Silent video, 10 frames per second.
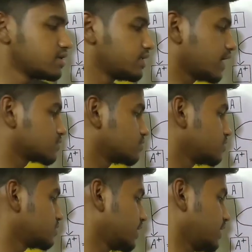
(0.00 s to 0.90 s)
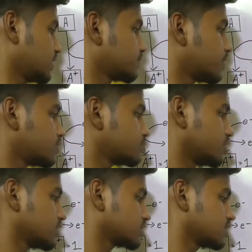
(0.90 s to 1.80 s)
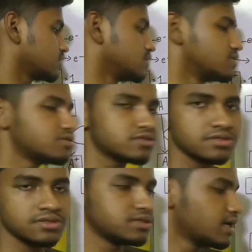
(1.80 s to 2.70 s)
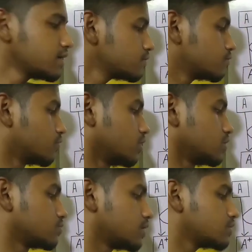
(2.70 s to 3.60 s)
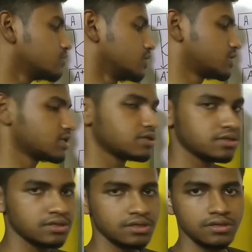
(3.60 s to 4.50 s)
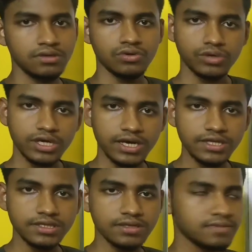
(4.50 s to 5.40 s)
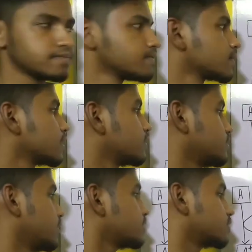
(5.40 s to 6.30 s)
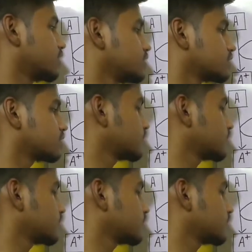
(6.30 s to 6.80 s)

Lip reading: actually the x bar to x denotes the molecular weight. Okay guys, now guys